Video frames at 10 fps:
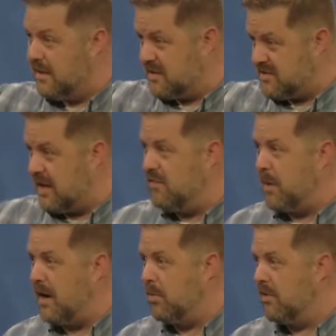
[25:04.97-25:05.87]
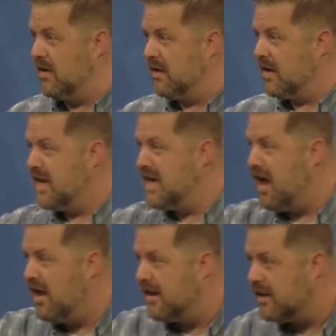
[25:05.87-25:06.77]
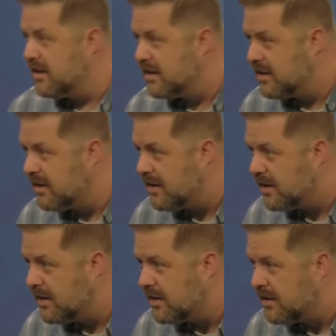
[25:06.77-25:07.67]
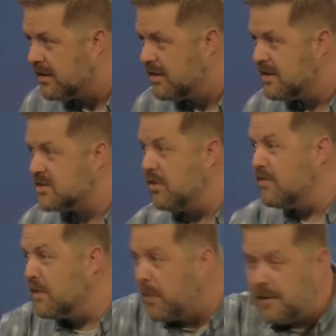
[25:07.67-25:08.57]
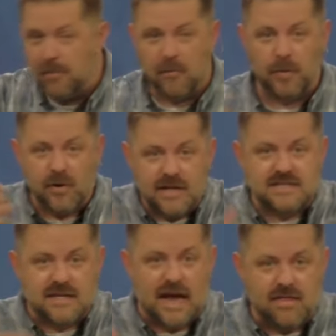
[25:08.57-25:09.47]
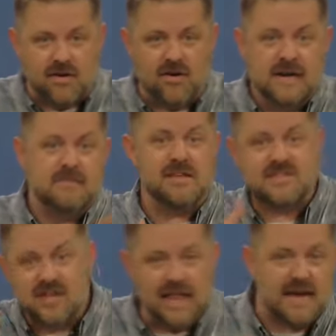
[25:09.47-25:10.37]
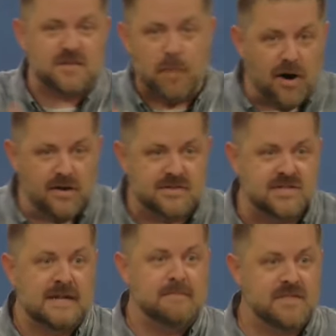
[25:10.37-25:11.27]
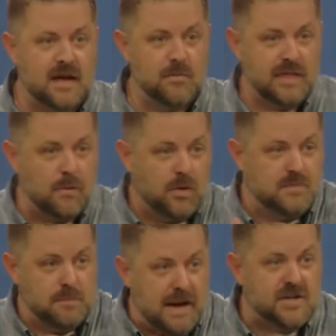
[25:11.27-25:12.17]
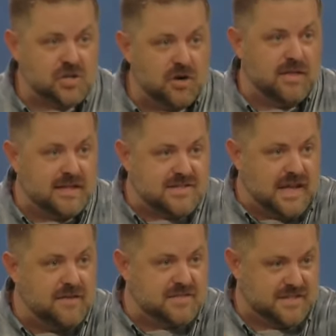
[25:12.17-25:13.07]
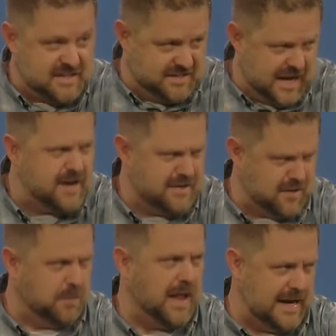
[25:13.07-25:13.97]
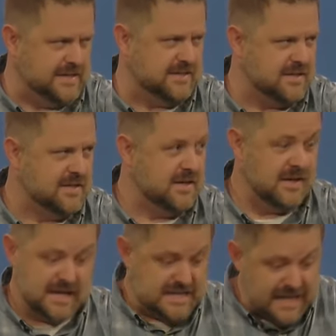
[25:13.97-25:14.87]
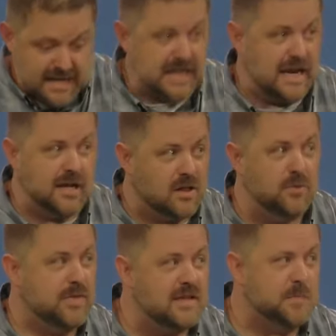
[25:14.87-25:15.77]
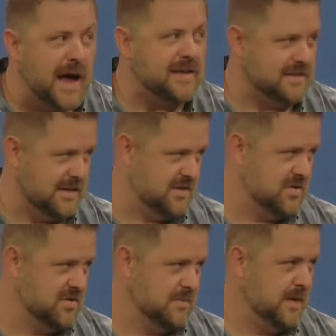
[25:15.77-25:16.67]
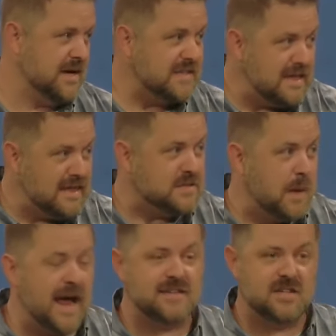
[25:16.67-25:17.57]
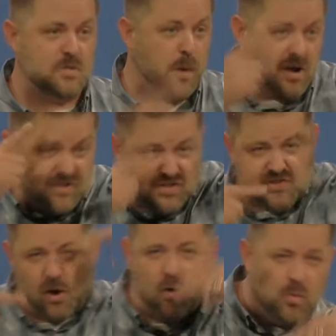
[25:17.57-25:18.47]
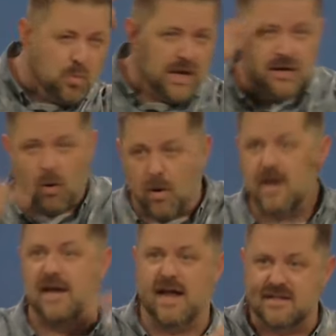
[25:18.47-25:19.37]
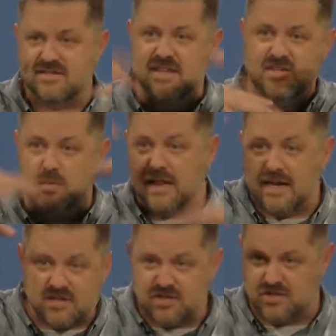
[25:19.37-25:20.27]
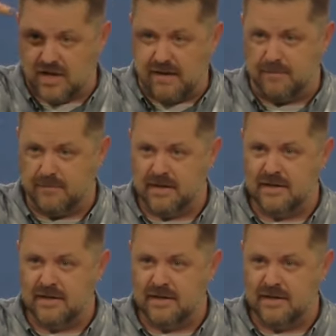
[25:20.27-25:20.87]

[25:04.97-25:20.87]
this slave Bible? None. So even the people putting together the select parts that, that would make sure that slaves stayed in their place didn't include this passage. Because in this passage, Paul so reorients this relationship